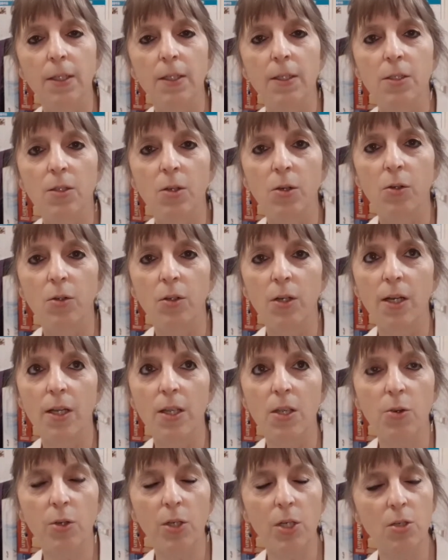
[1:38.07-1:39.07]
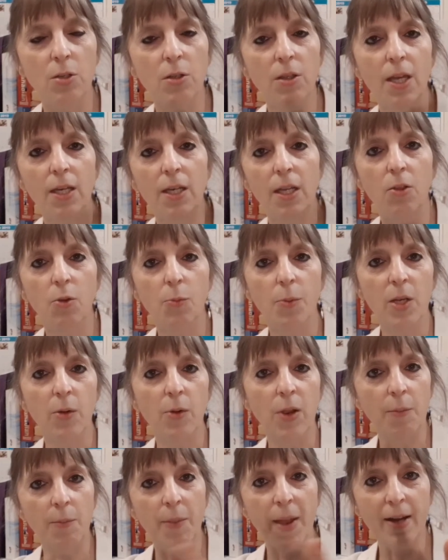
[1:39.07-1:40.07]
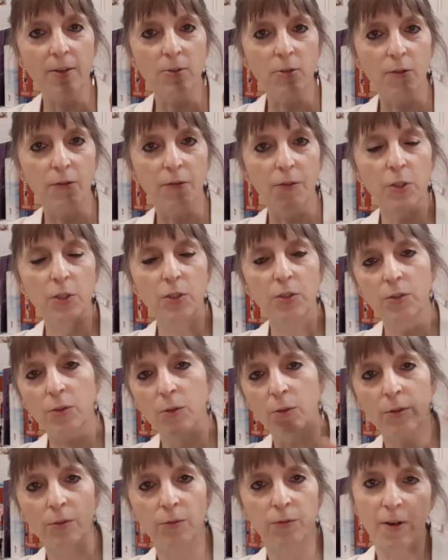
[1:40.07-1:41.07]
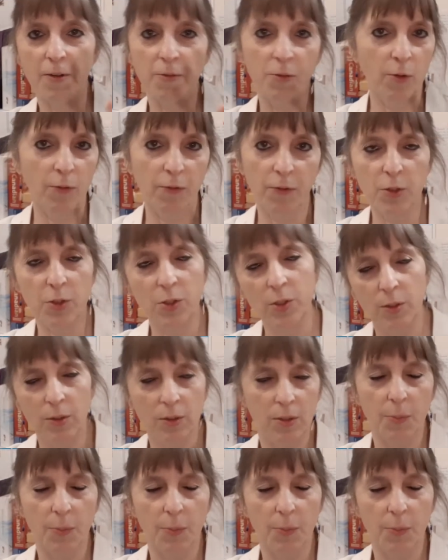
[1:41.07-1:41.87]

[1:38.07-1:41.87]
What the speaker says: So you can do that either by going back row first or front row first,